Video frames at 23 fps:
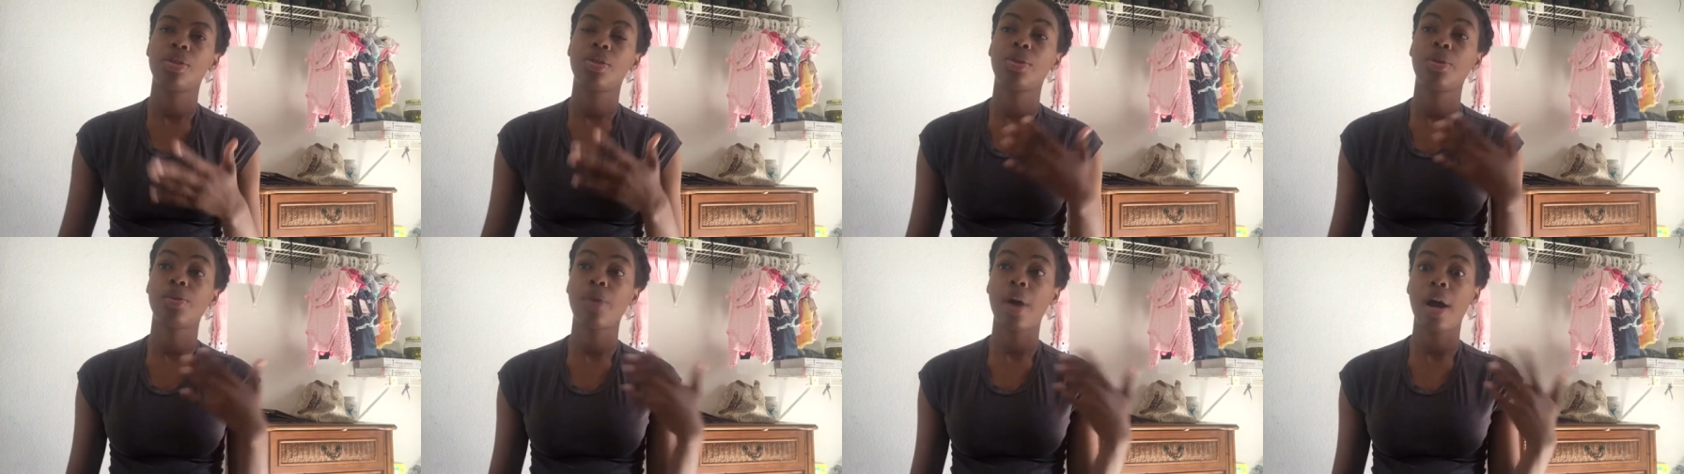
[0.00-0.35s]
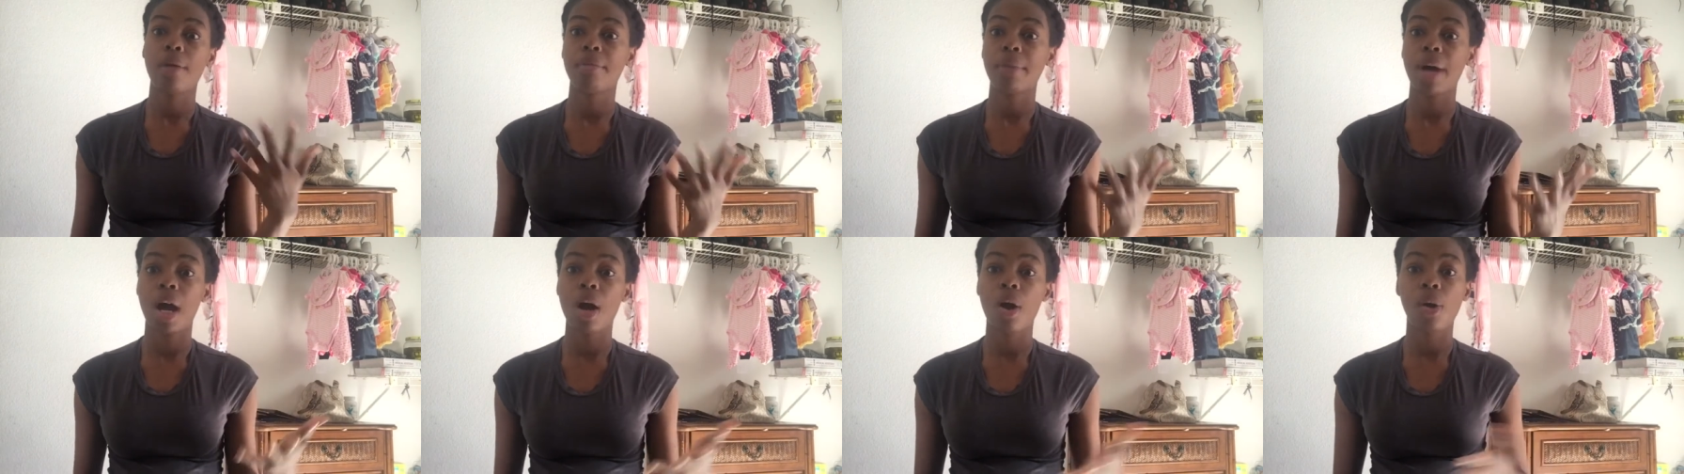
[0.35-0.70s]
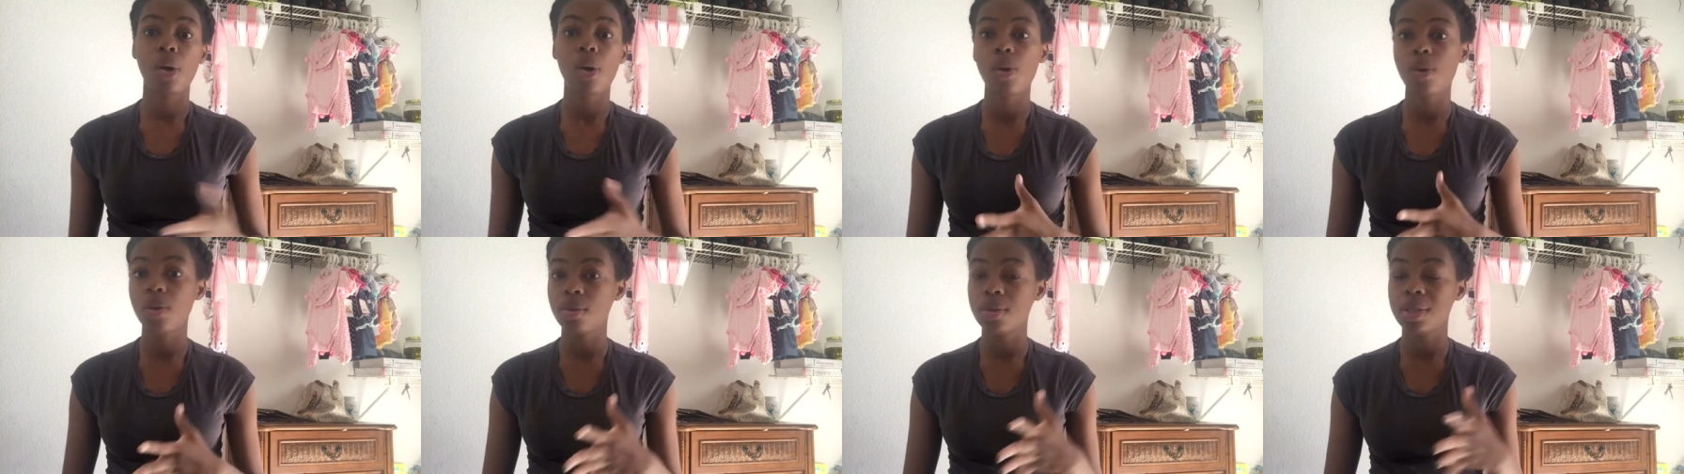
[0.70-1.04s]
throughout my
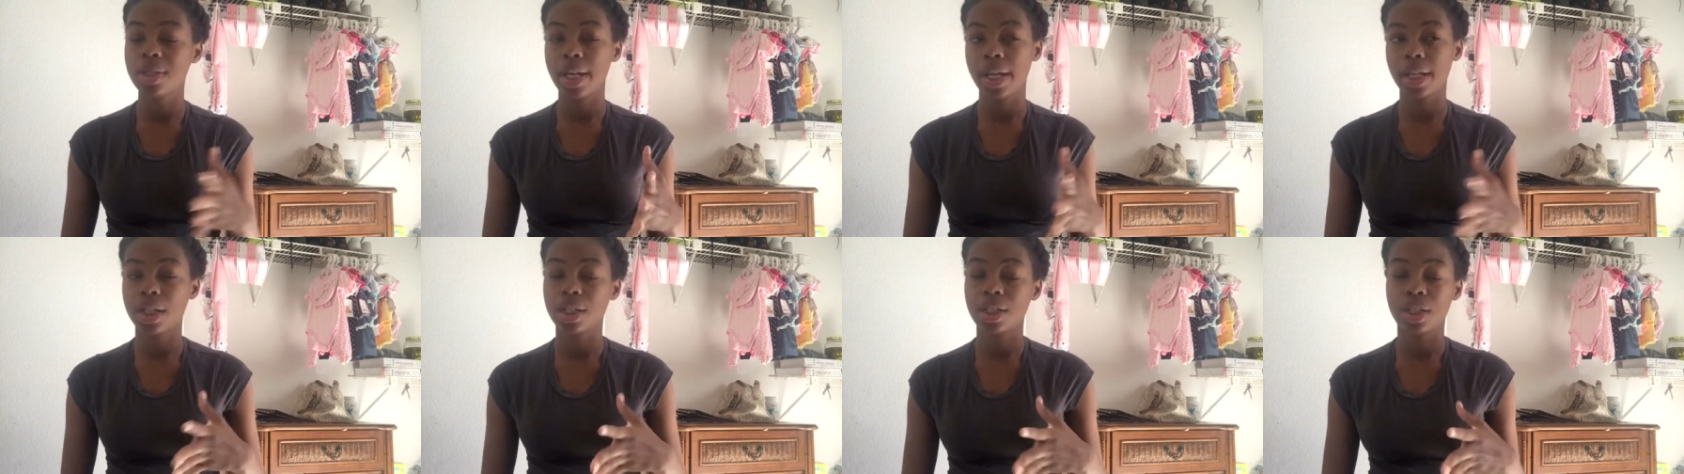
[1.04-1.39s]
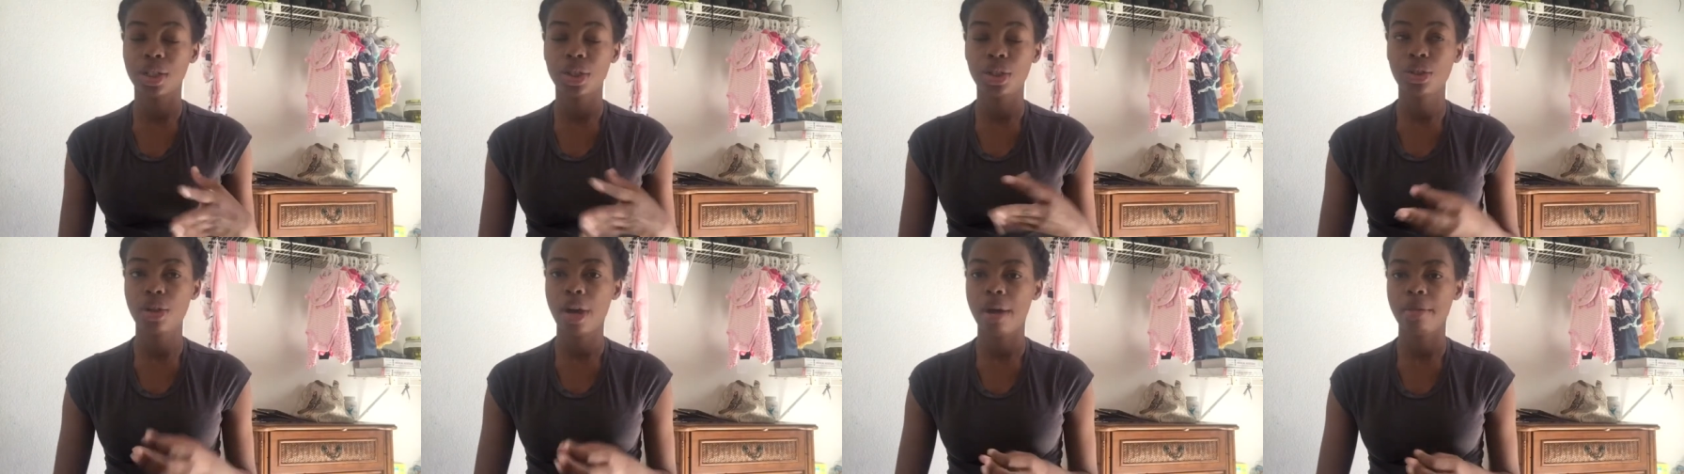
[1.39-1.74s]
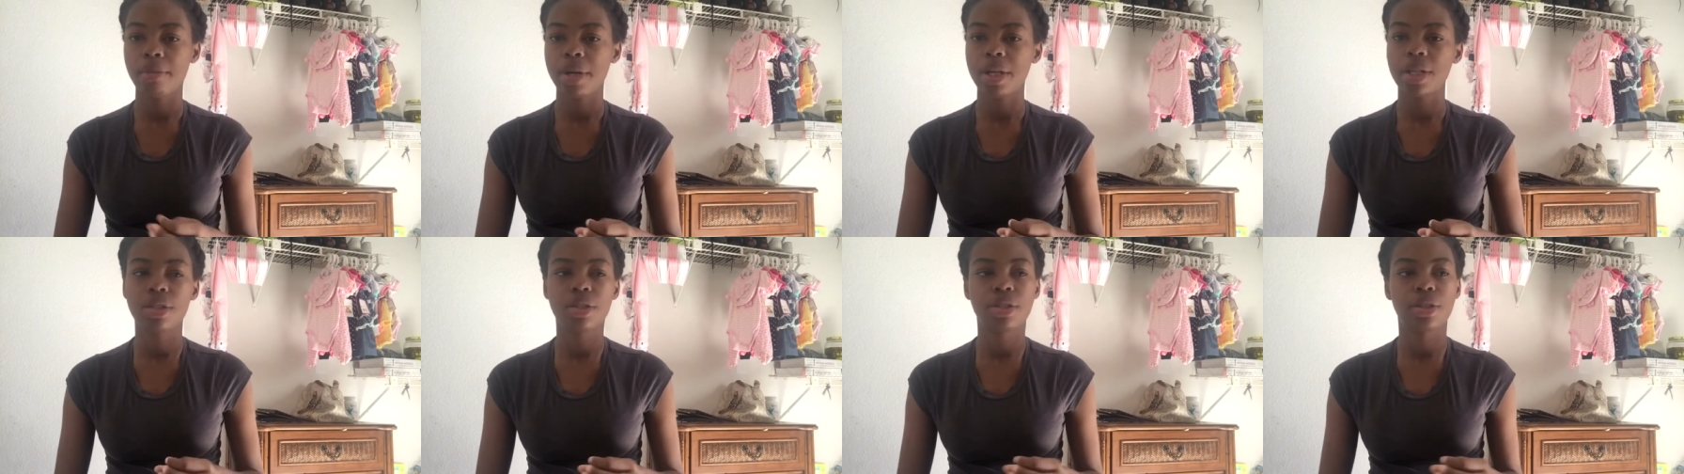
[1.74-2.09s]
whole second
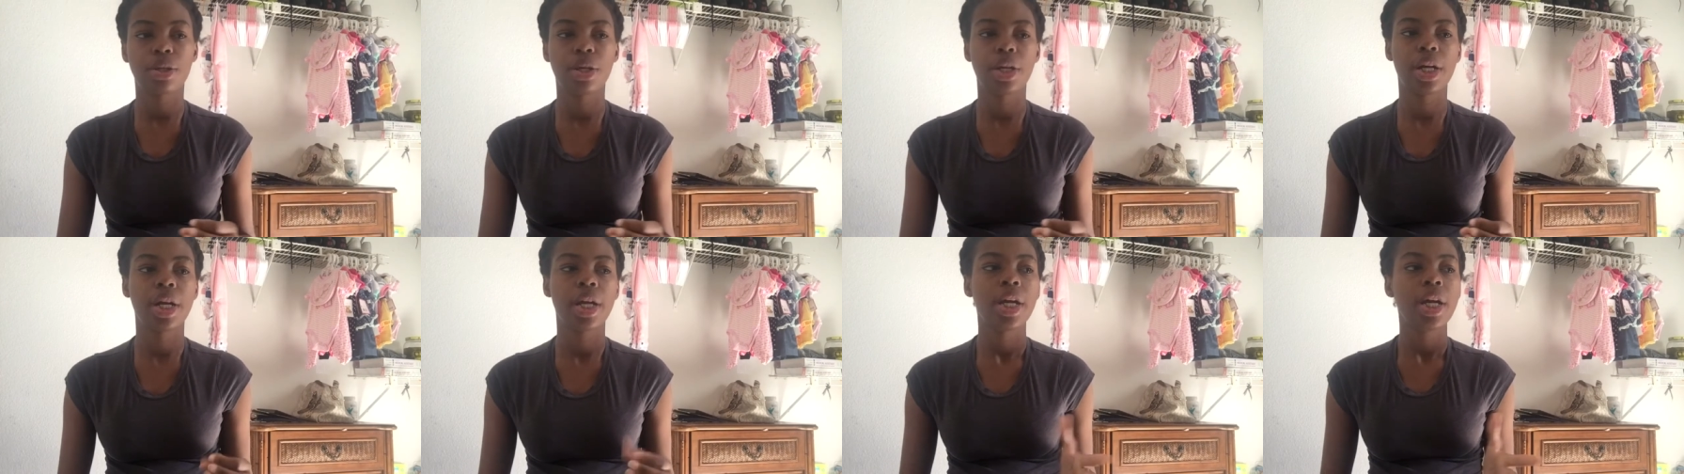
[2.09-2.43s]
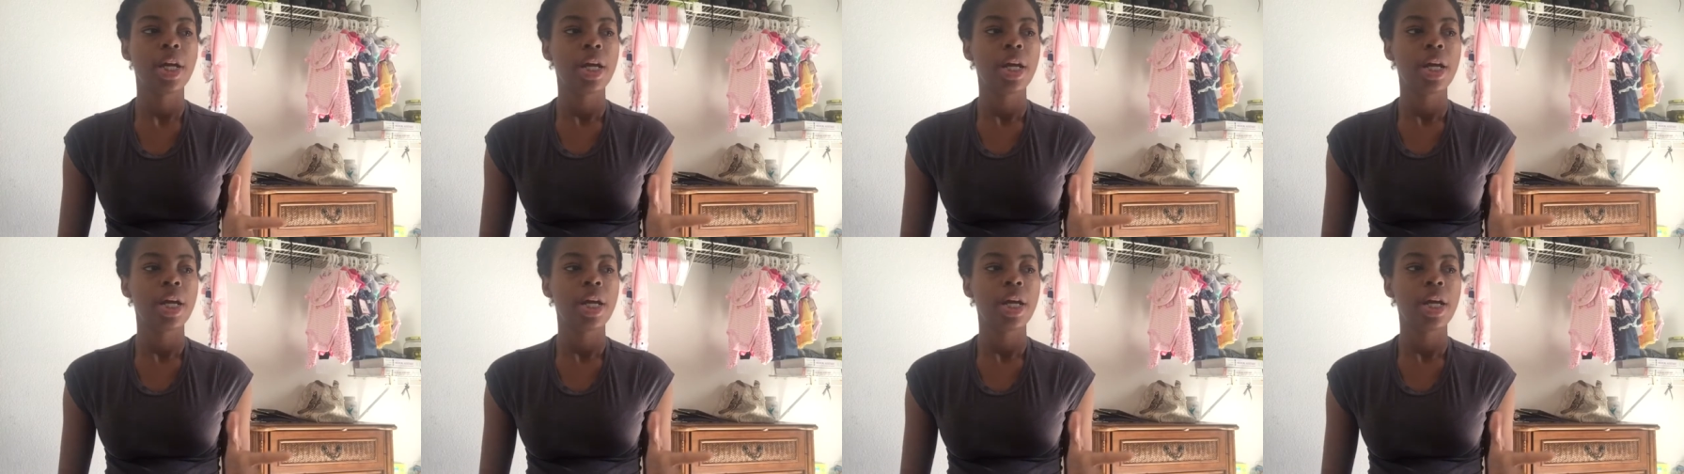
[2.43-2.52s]
trimester,